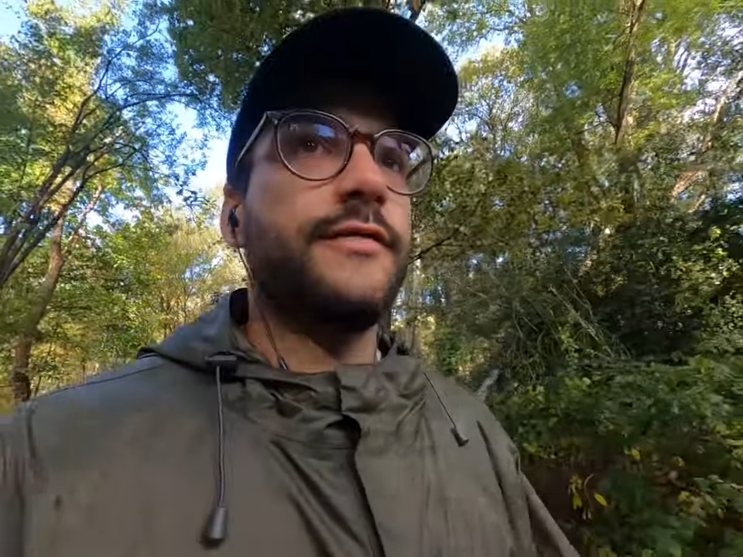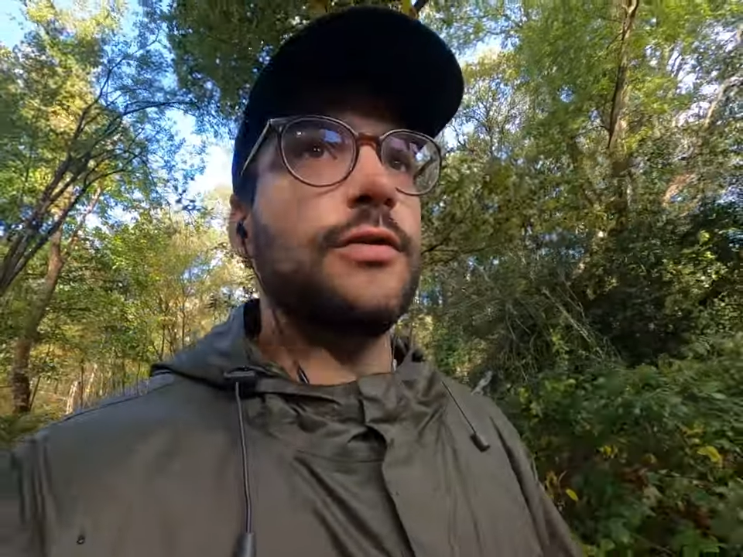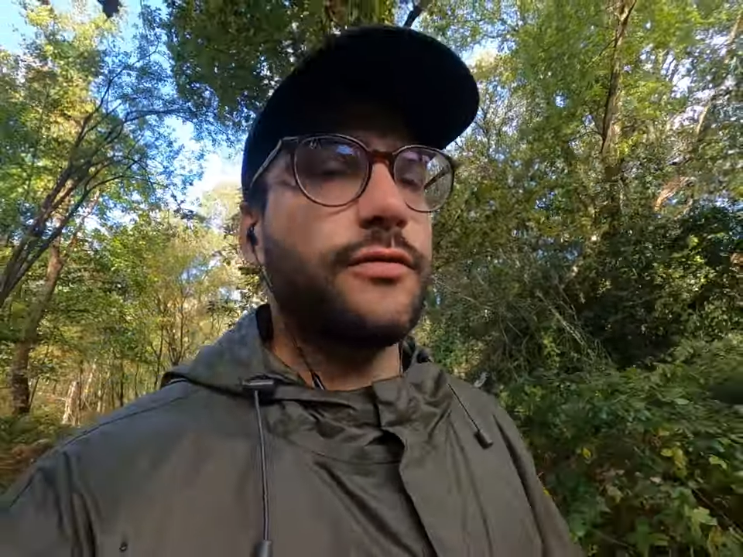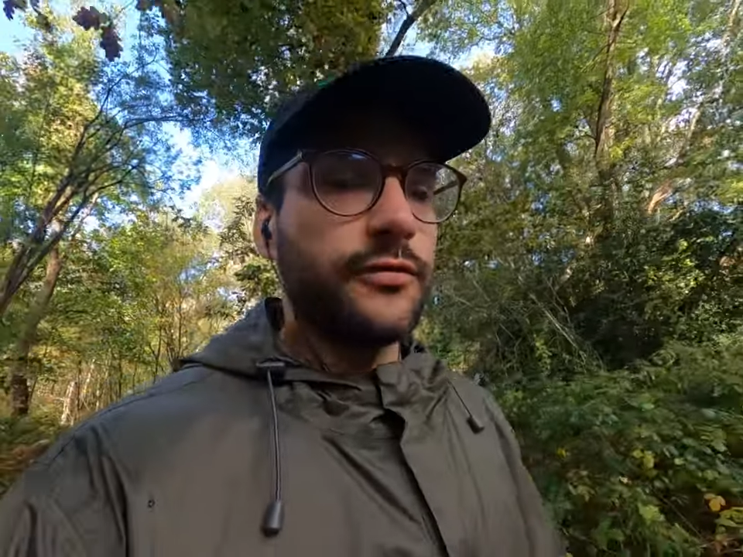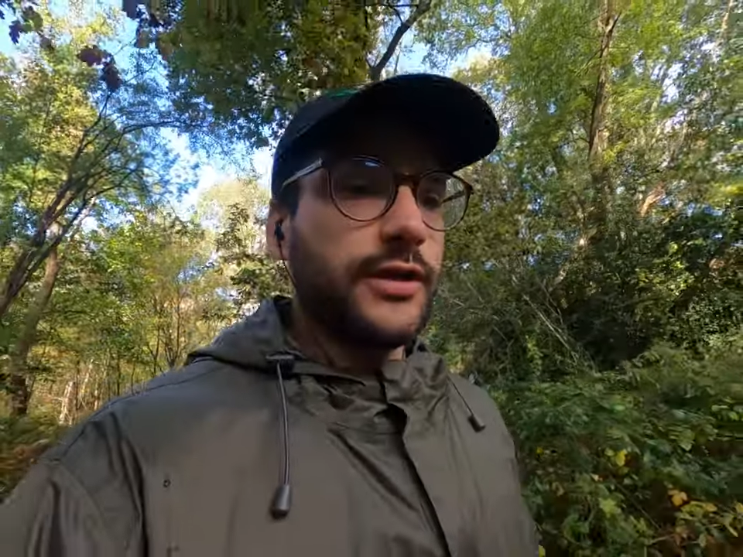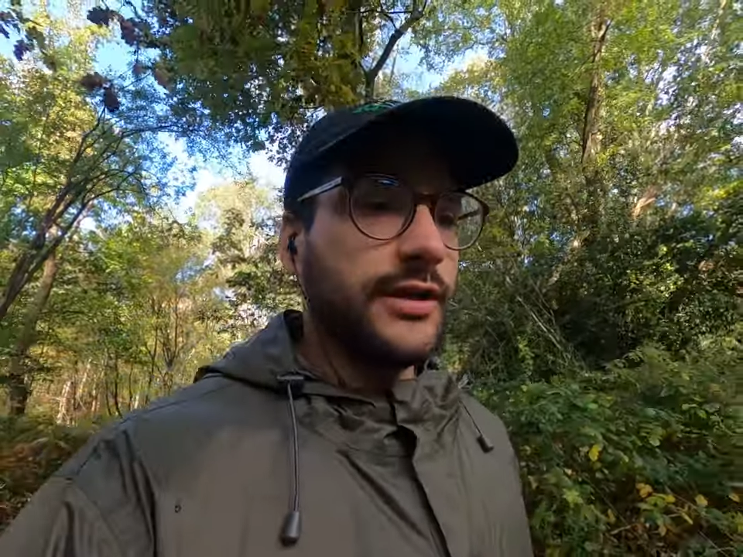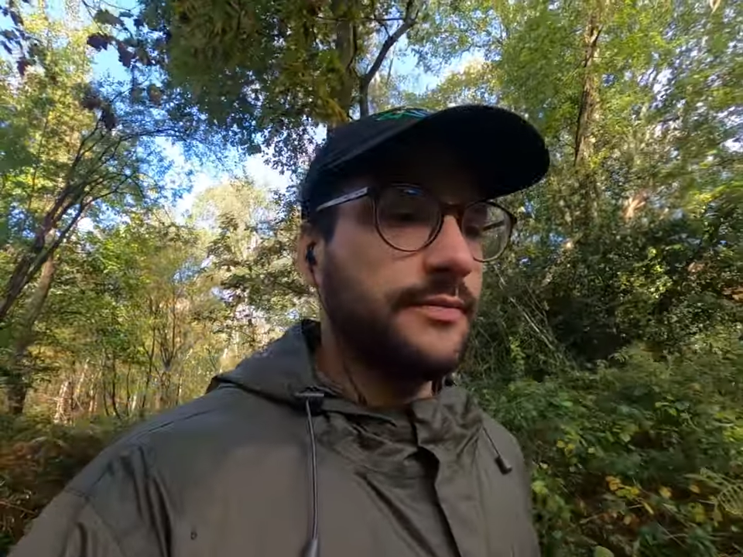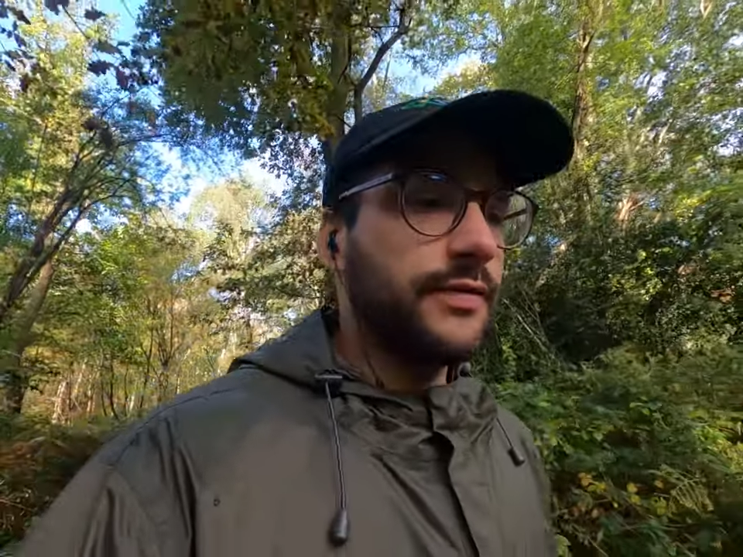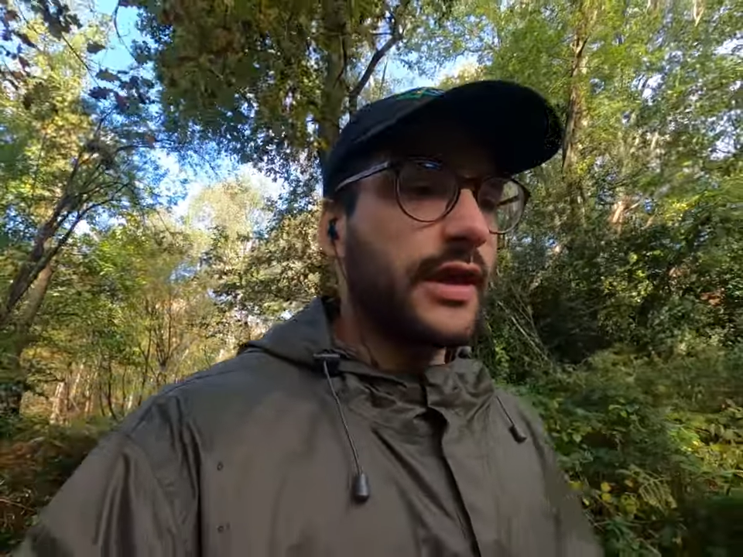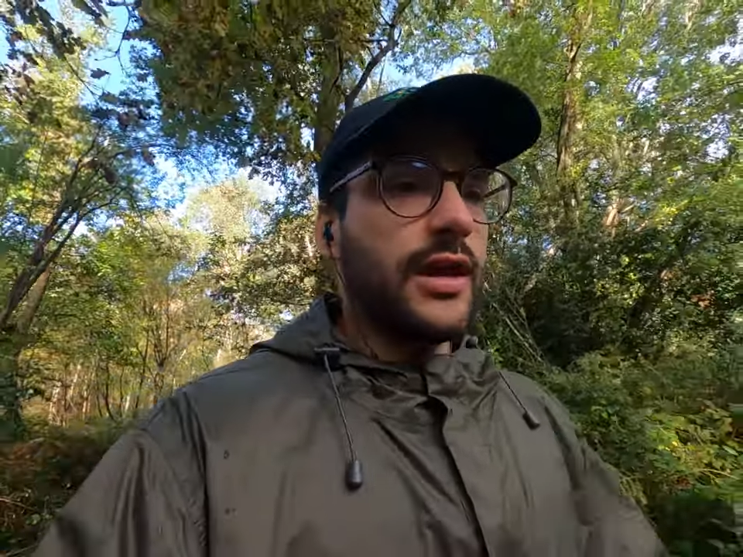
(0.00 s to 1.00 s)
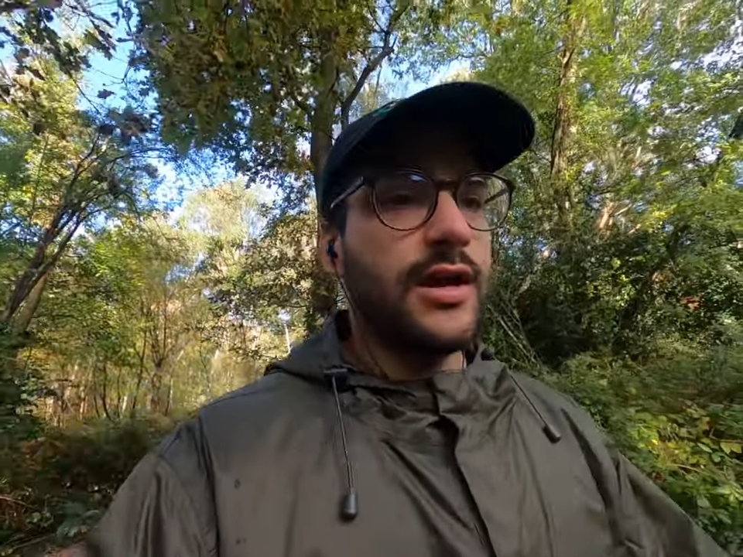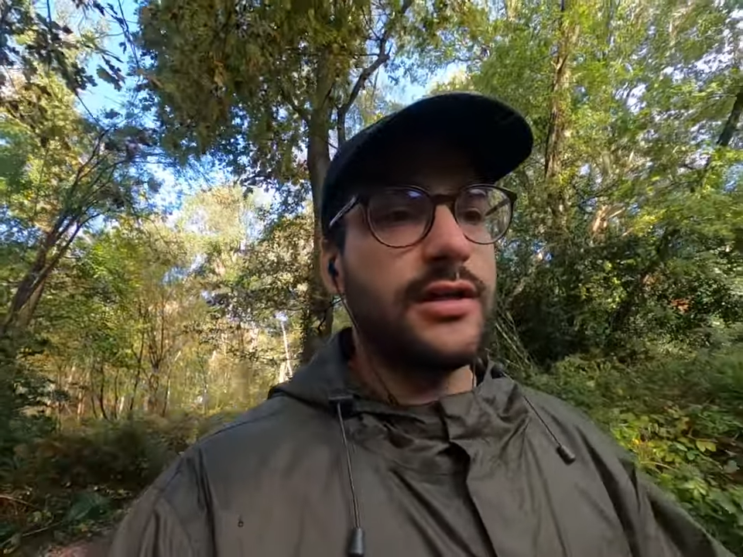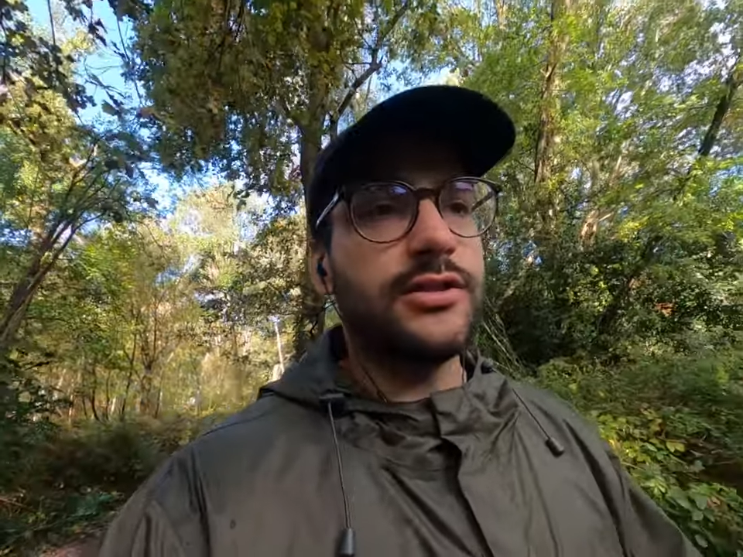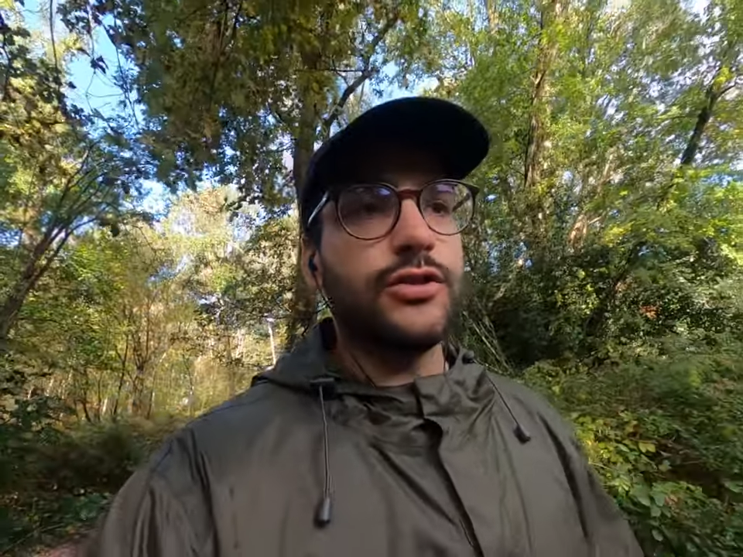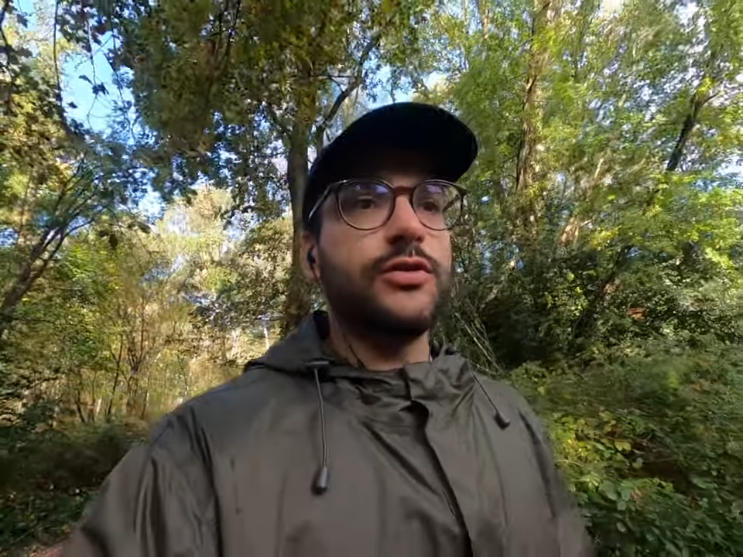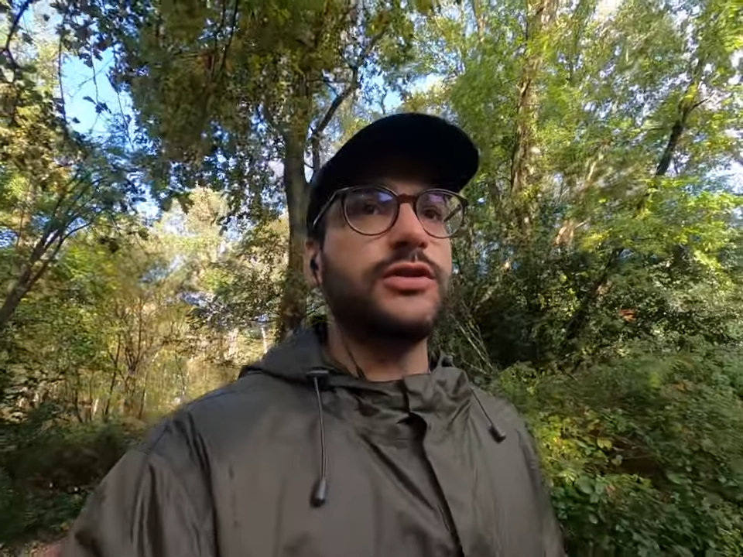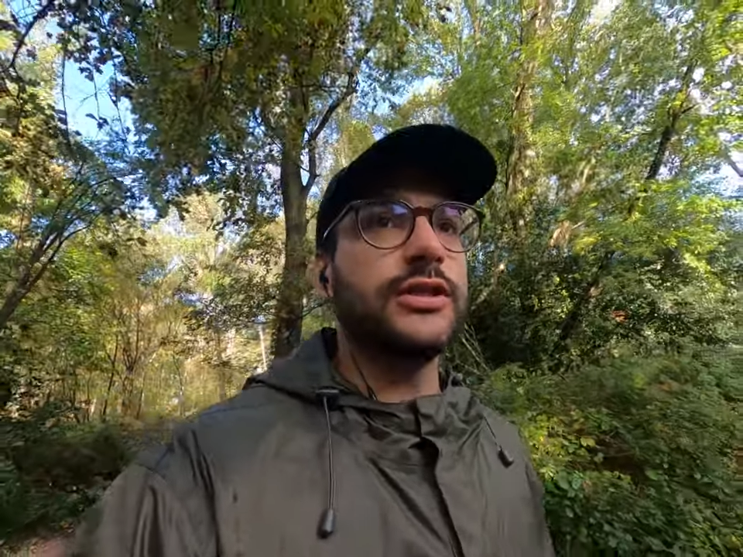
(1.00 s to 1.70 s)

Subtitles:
feel free to do